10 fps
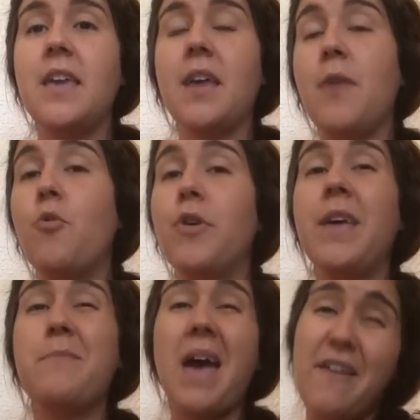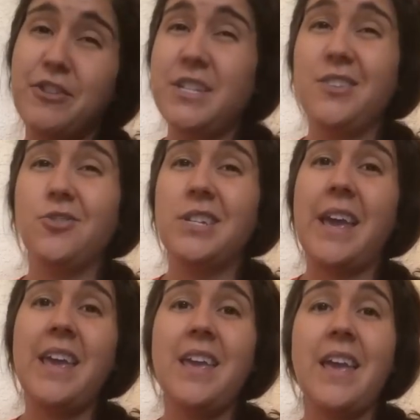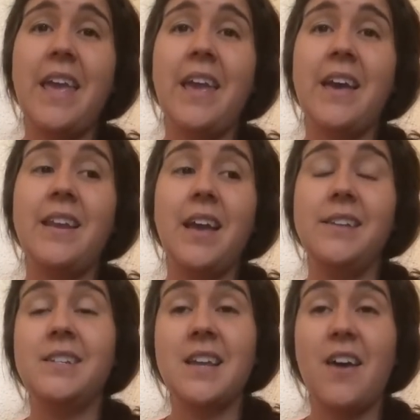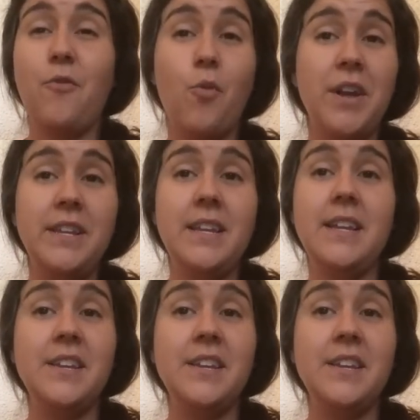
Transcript: I, I wore them every single day and I didn't have one knee